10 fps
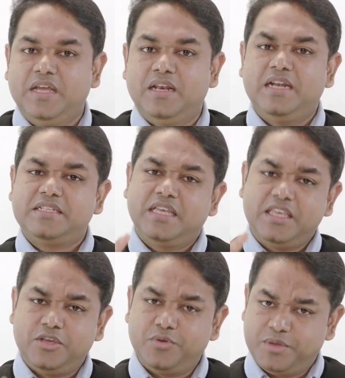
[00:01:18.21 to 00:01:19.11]
Let's say
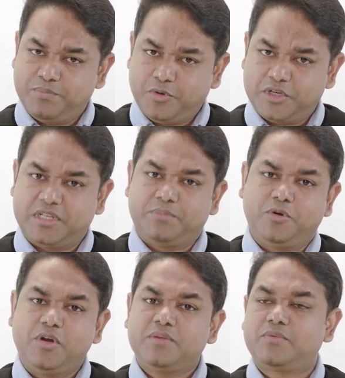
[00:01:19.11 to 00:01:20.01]
you imported the
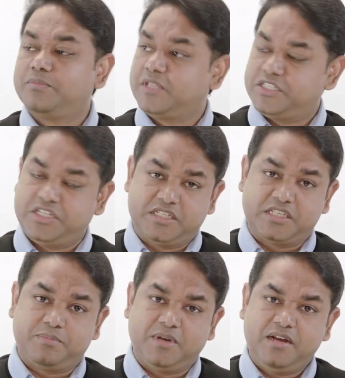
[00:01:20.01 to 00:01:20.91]
product from the GT
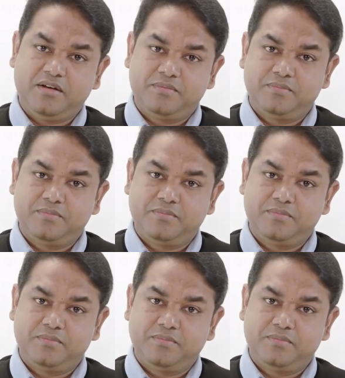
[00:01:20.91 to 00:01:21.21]
supplier.